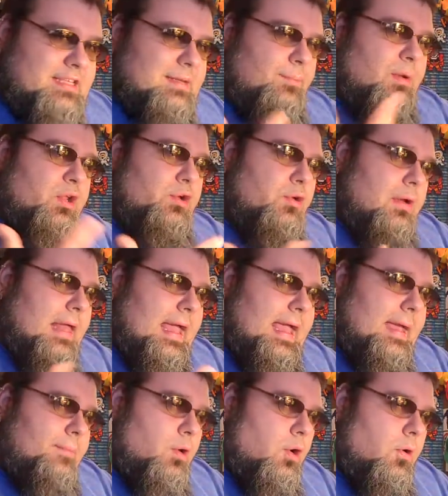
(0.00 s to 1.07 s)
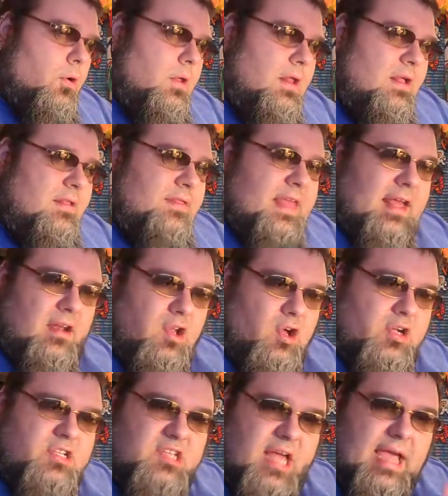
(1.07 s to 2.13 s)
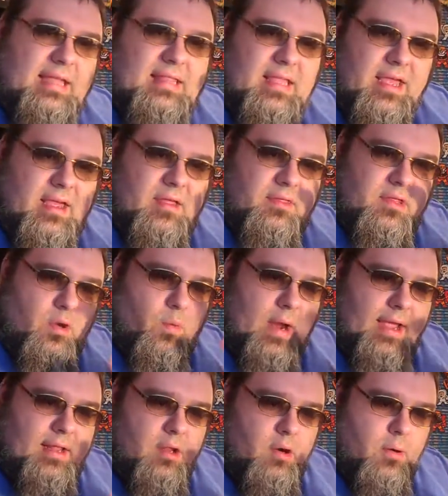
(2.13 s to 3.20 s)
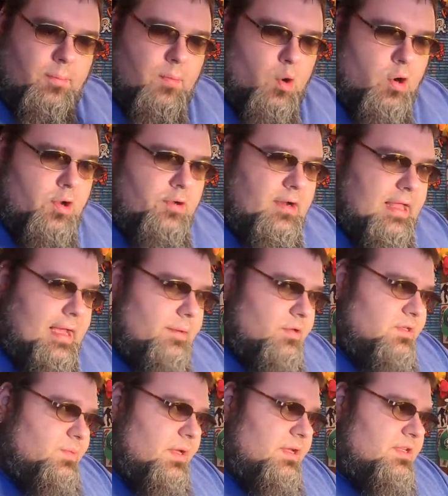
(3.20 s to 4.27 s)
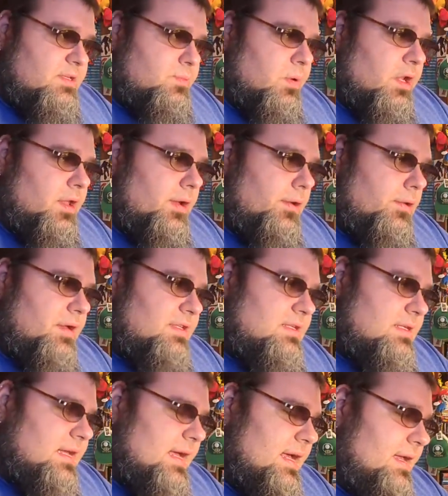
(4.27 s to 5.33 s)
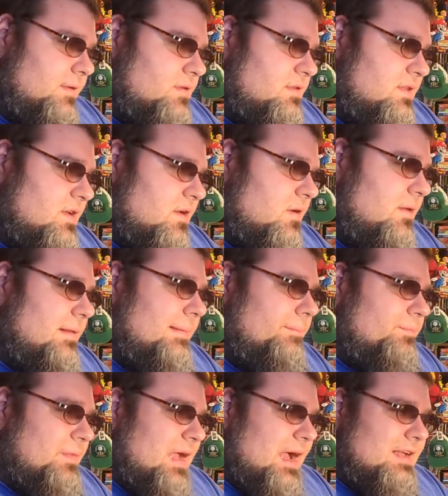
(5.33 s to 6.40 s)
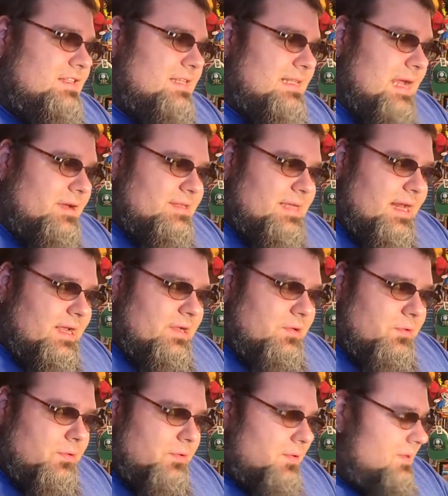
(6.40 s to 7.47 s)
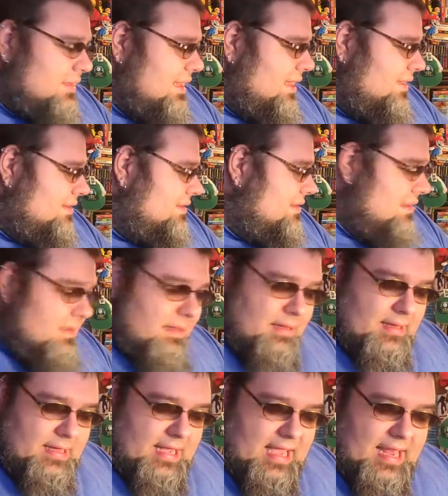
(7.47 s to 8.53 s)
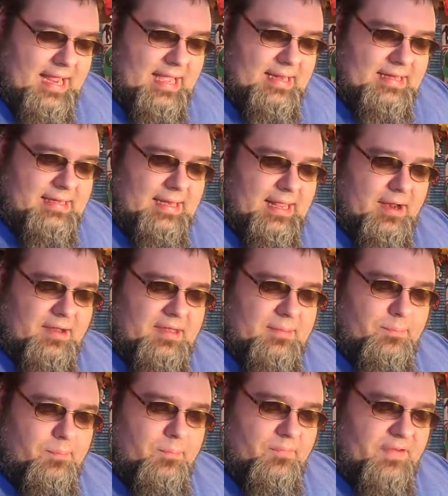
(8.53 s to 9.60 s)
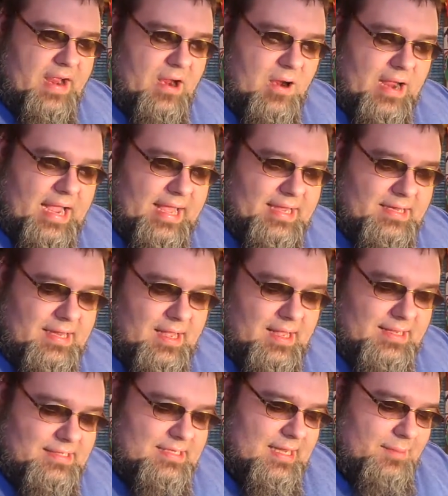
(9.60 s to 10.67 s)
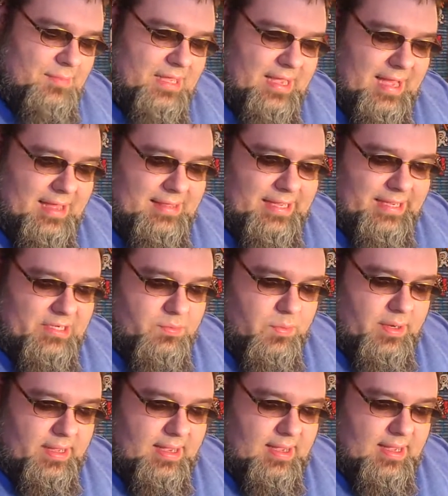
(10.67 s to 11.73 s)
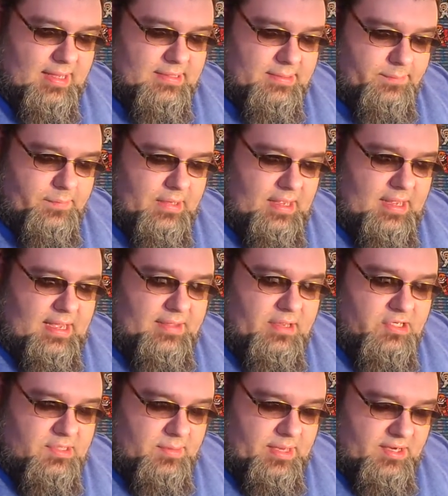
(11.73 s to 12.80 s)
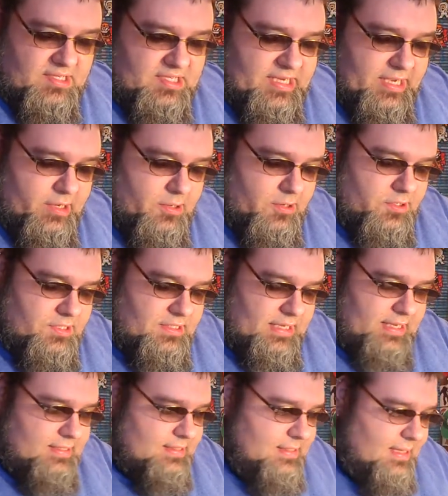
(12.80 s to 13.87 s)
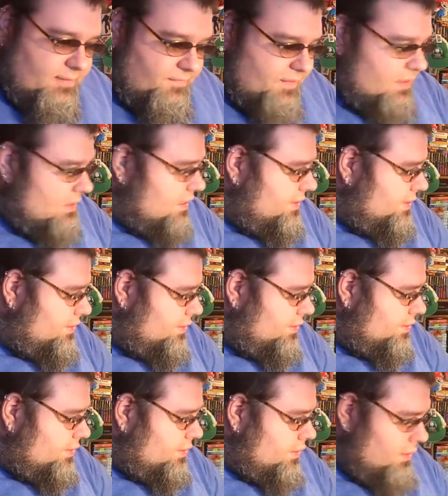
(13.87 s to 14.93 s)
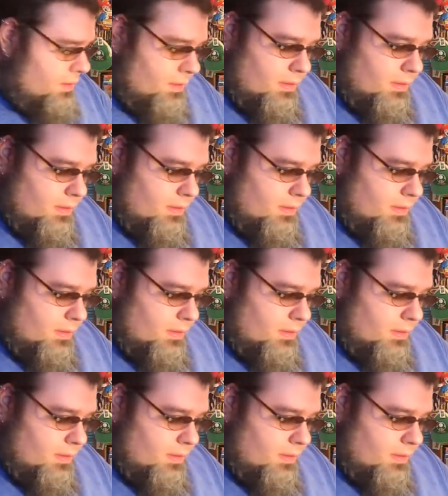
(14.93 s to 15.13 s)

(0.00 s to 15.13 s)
has a blue label that looks like the regular maroon labels, but it's blue instead. So I thought that was kind of cool. Any little variant on something I think is really awesome. And there's some little stickers and stuff in here.